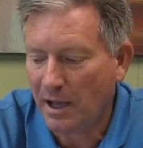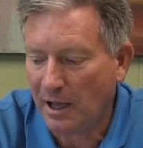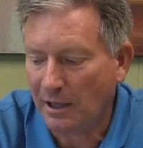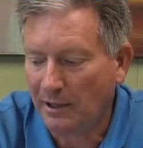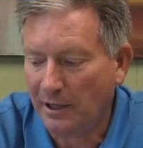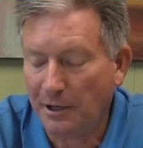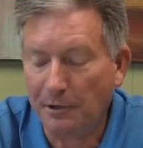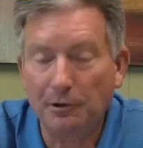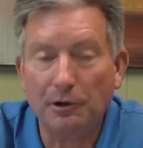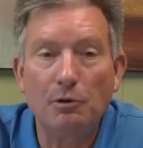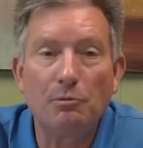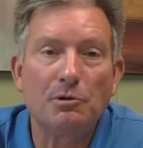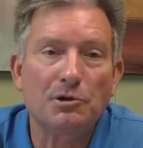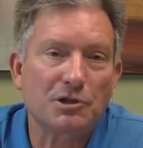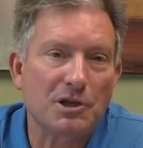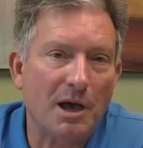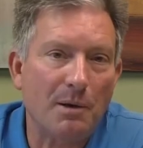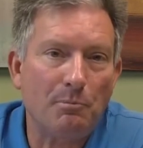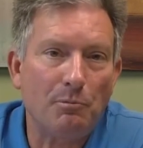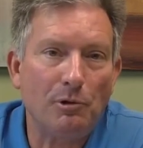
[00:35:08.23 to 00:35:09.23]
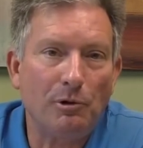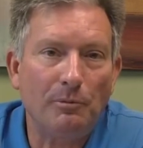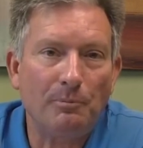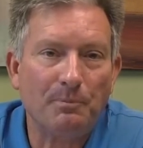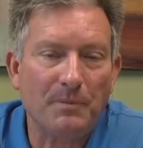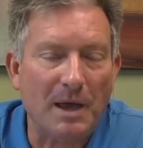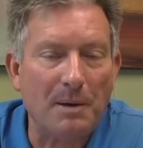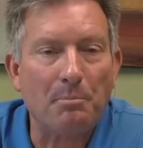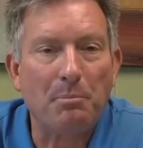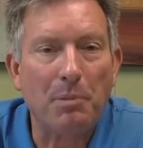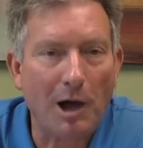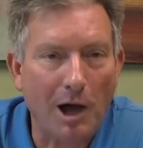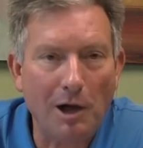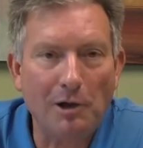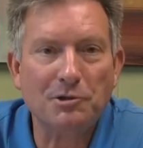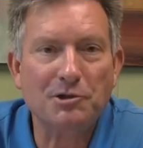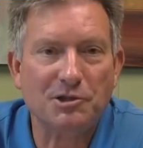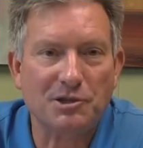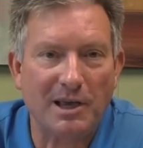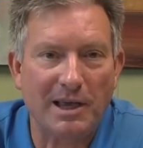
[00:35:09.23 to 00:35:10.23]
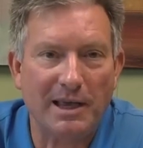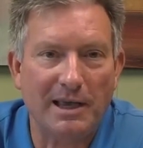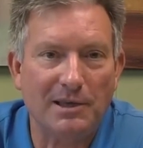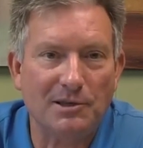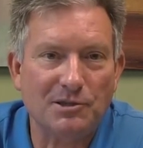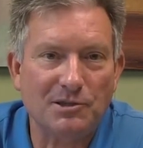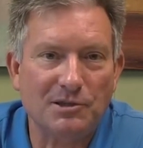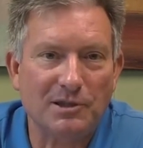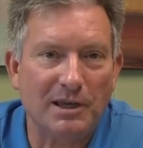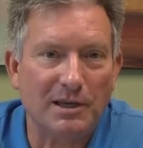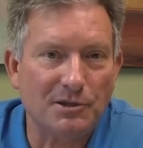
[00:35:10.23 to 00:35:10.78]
a leader who was humble, and Paul says